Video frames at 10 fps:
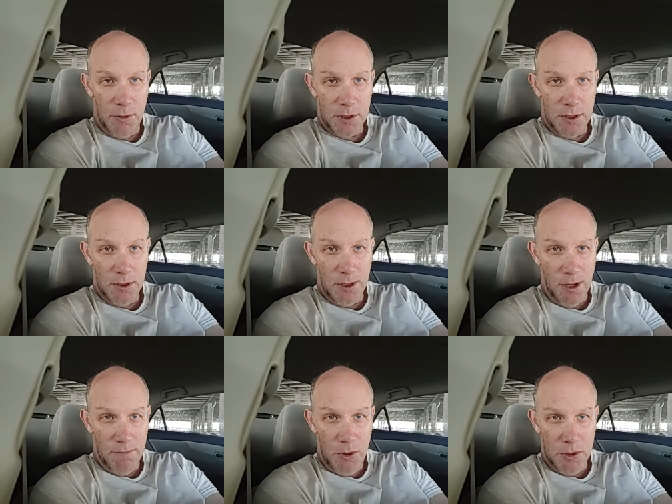most
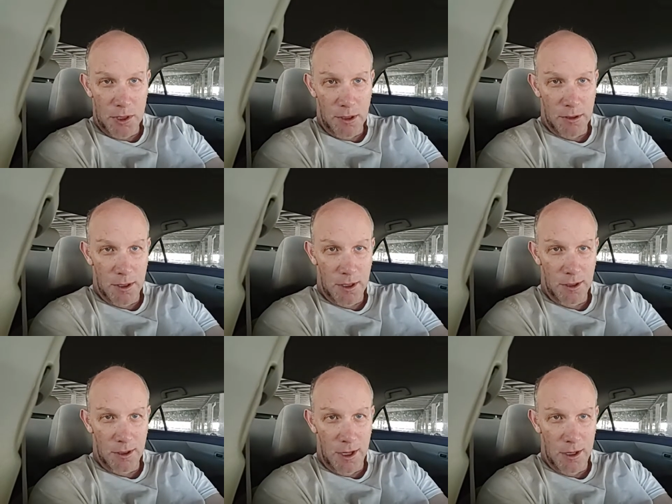uh, amusing
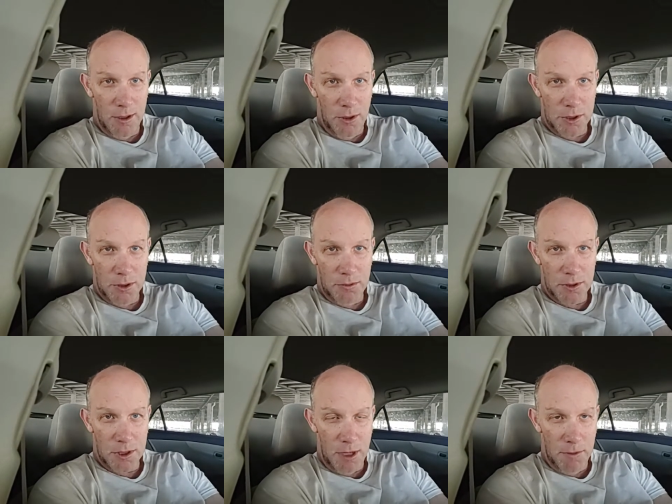thing, and also
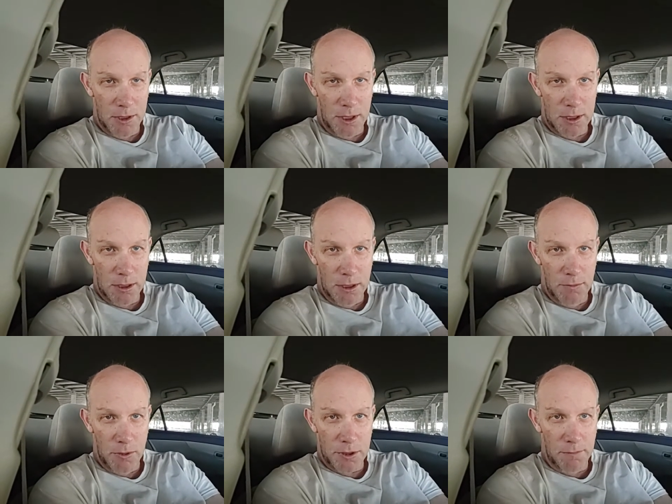simultaneously the
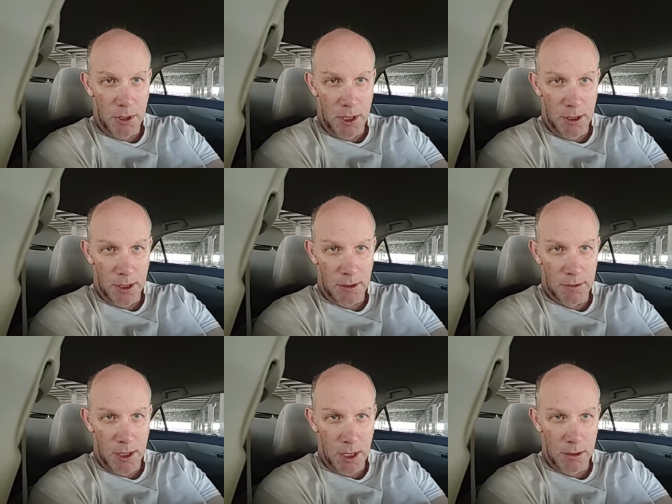most appalling
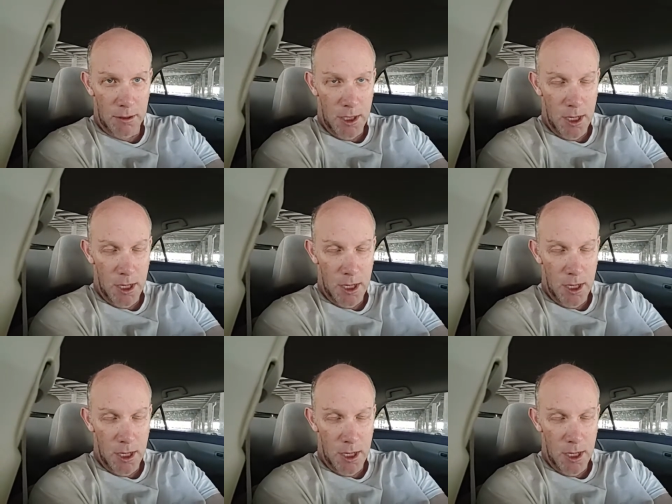thing